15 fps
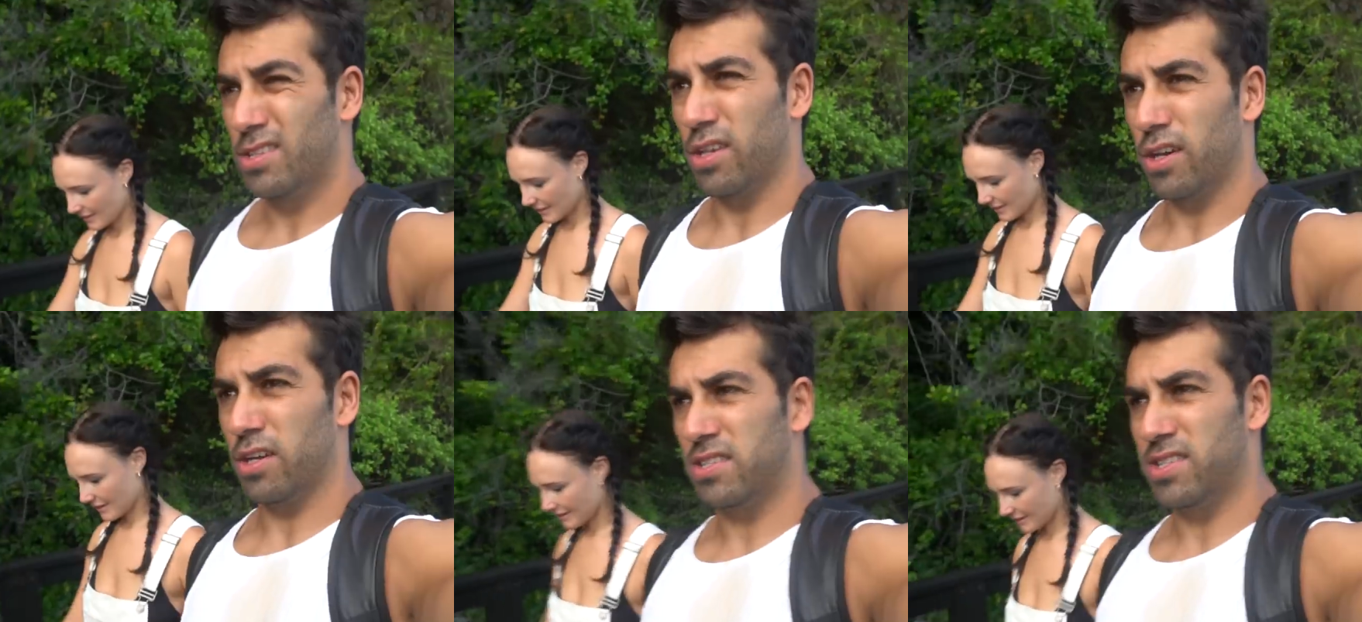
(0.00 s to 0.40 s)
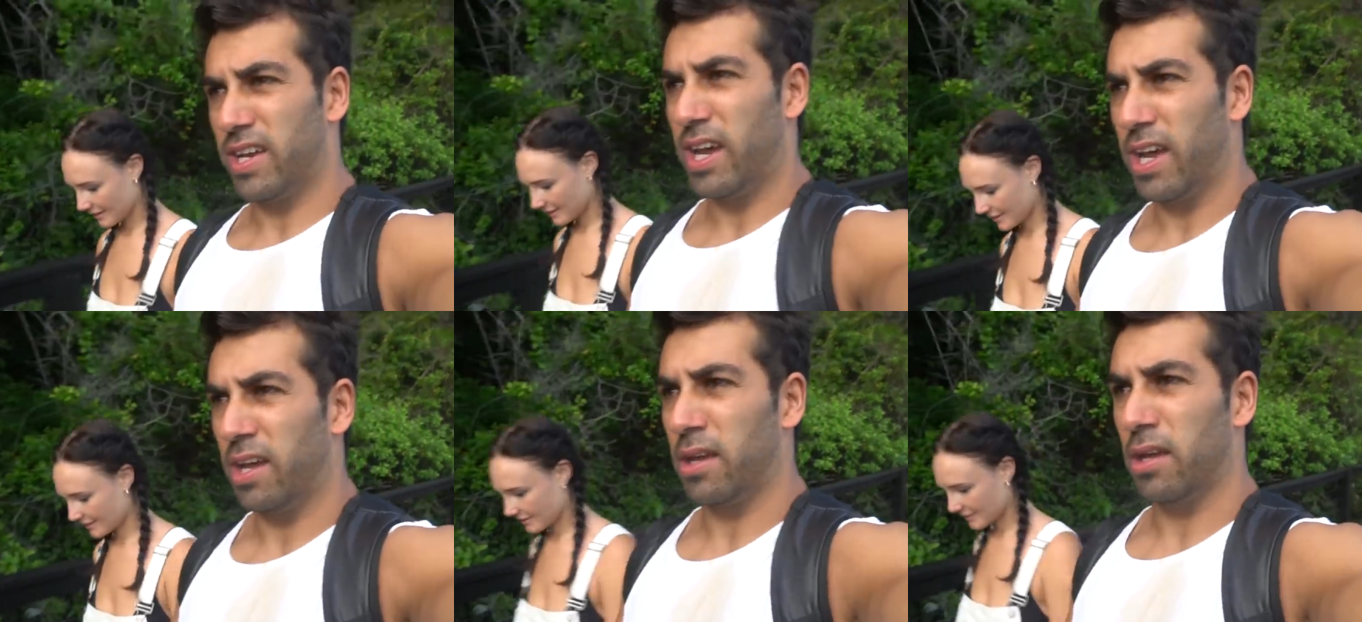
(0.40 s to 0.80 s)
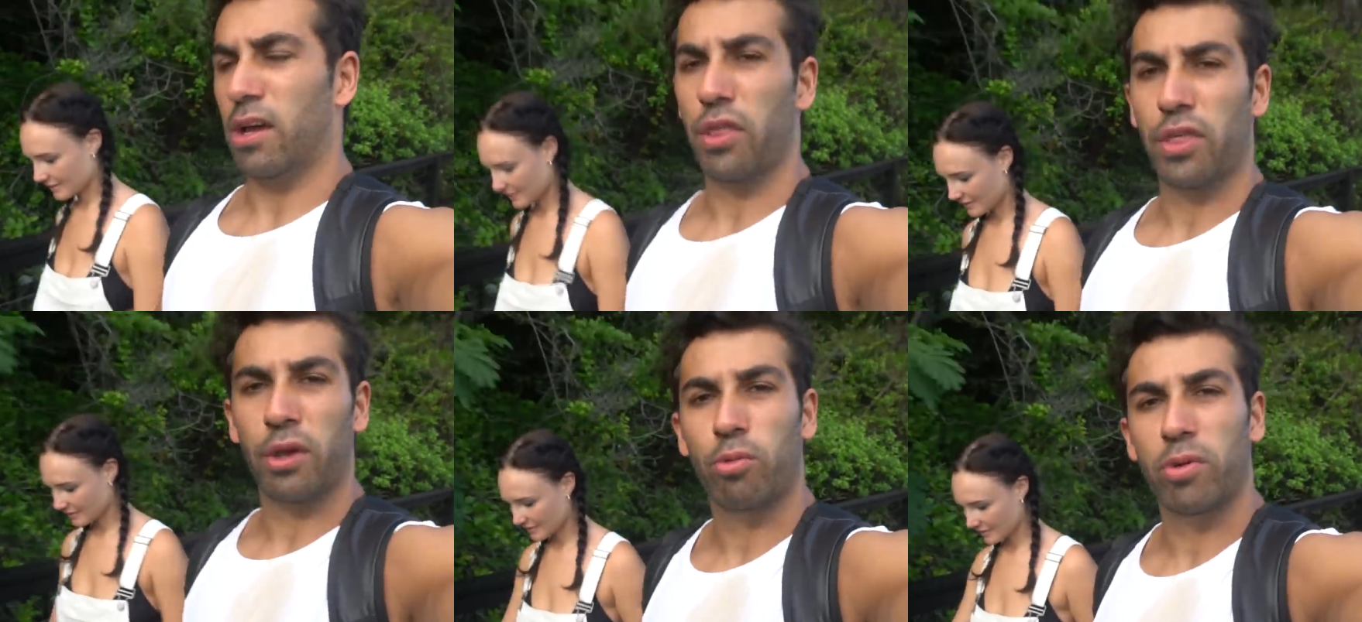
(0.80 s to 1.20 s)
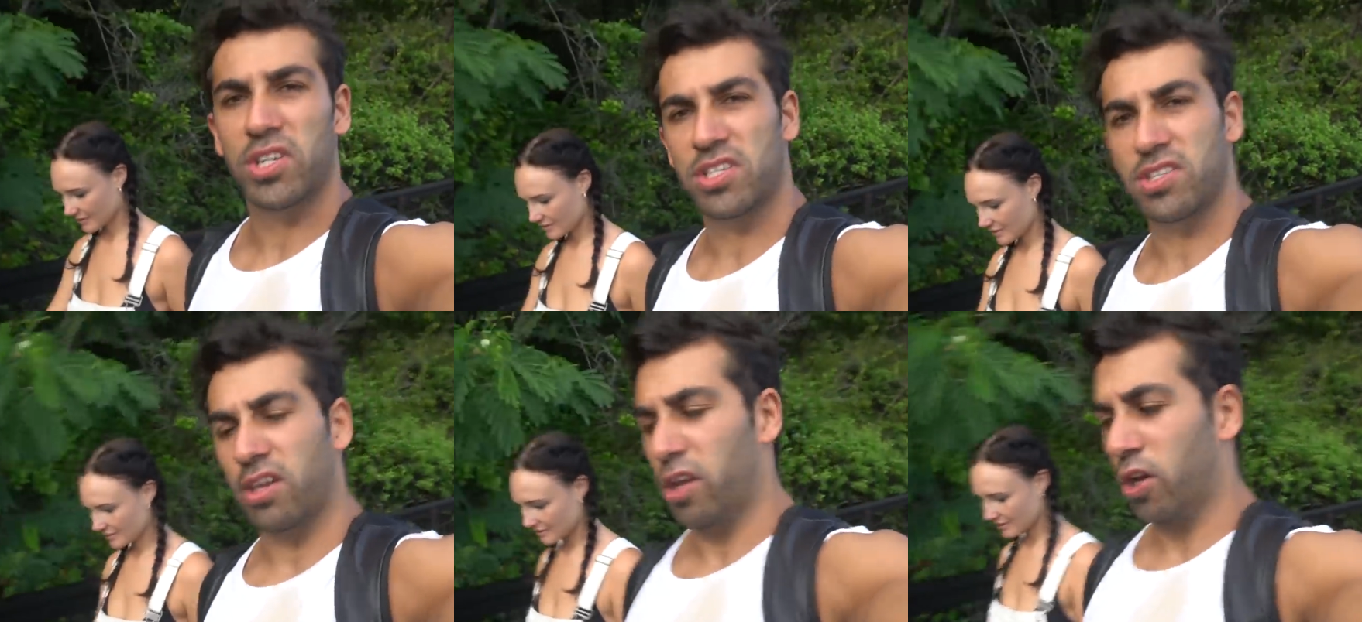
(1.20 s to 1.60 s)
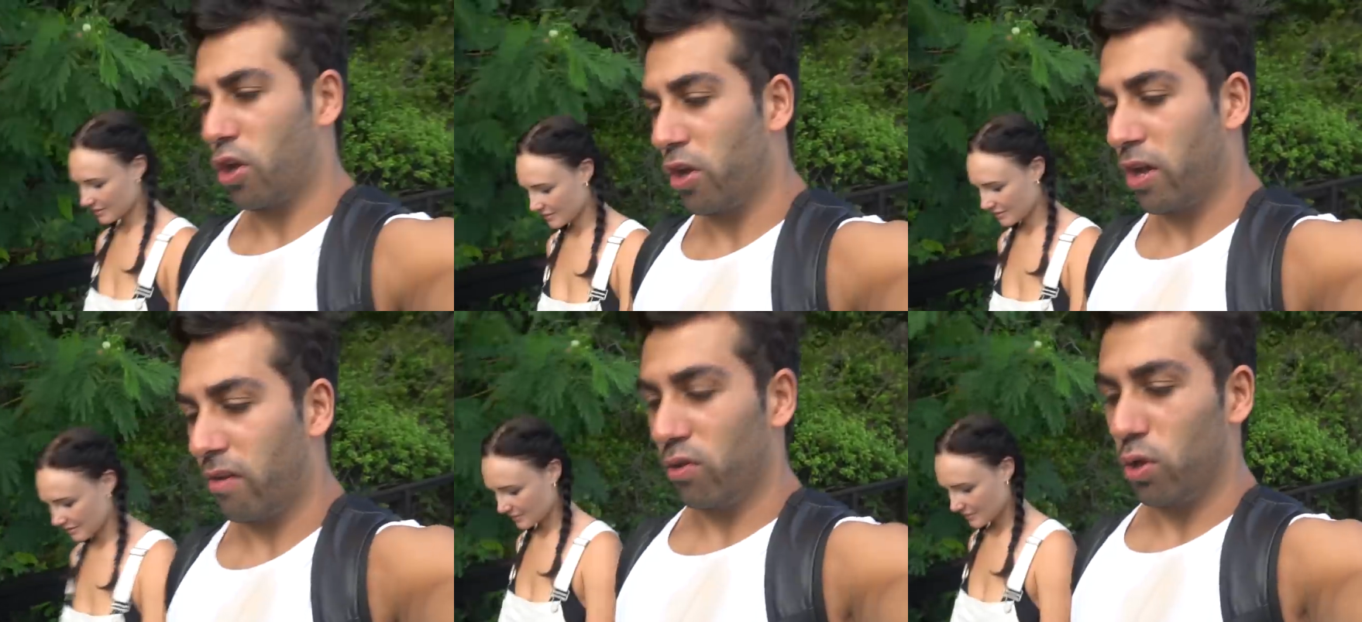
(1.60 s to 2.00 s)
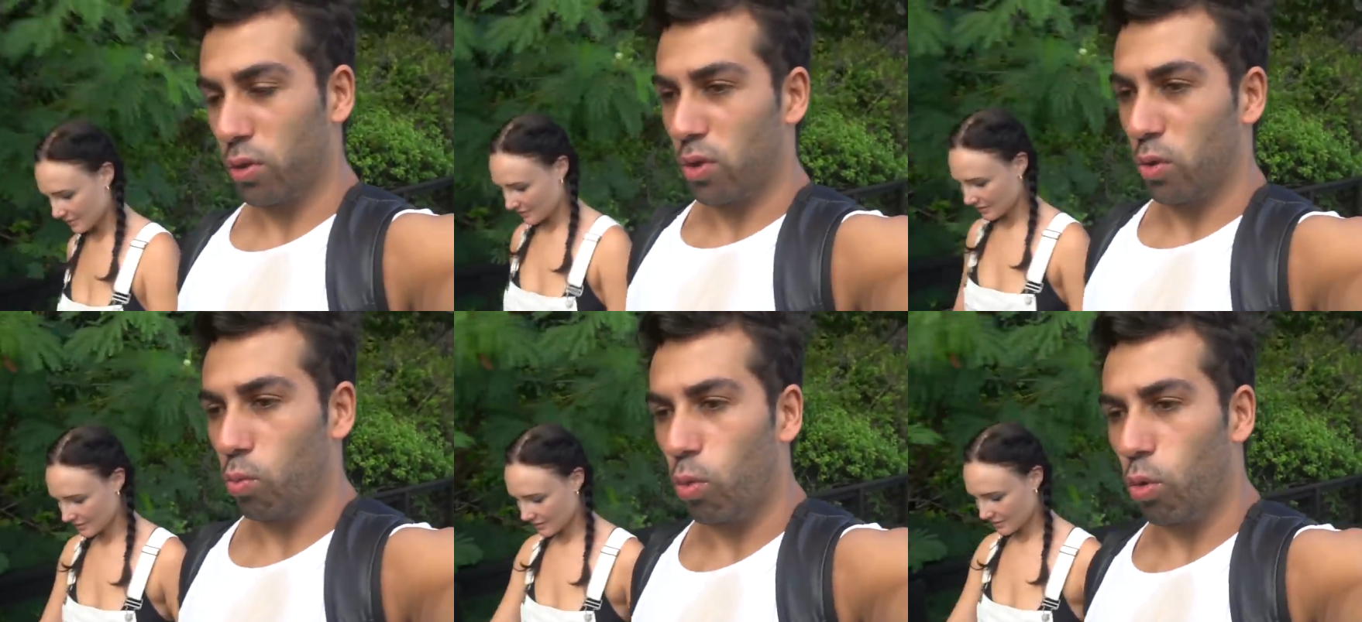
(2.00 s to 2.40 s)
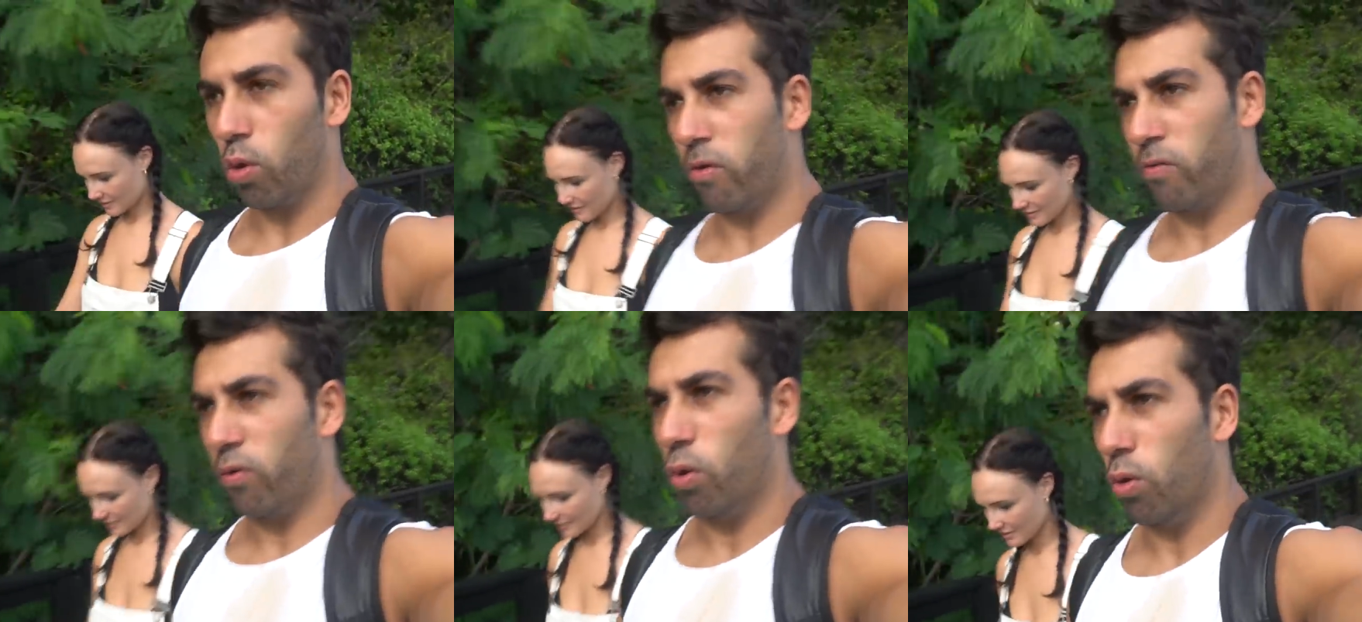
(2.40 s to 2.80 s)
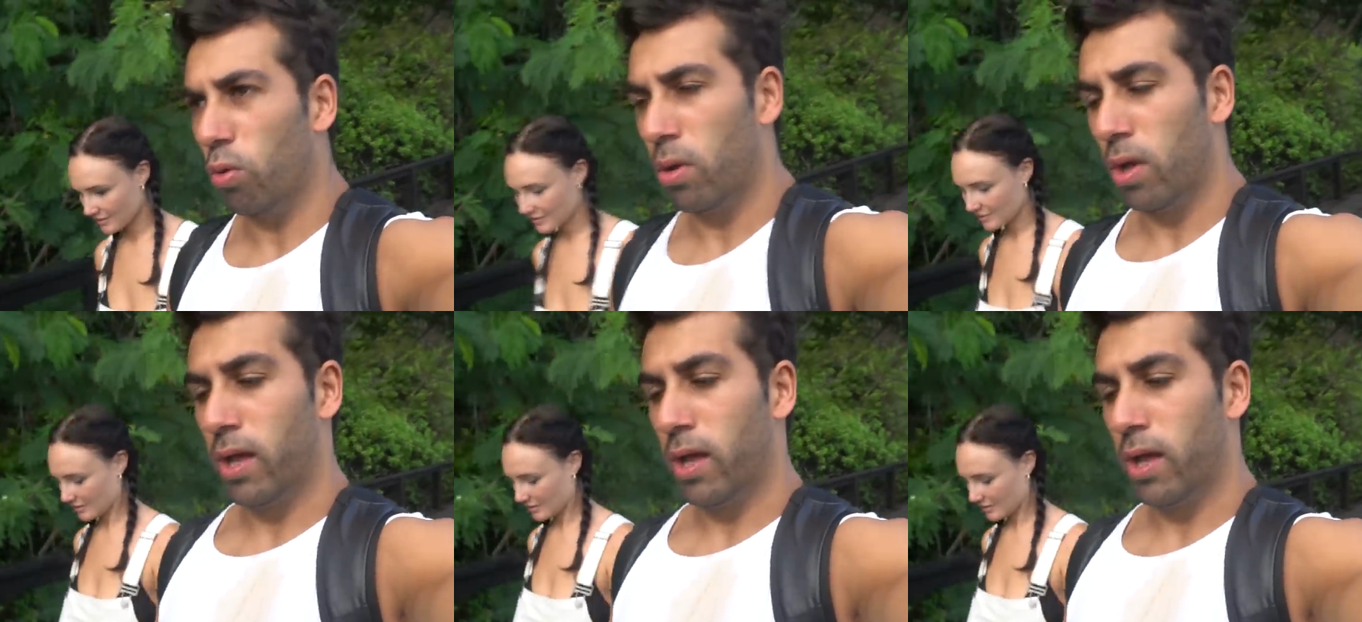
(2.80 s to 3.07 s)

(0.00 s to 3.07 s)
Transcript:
Speaker 1: So today, I think we're just going to go have a look at a waterfall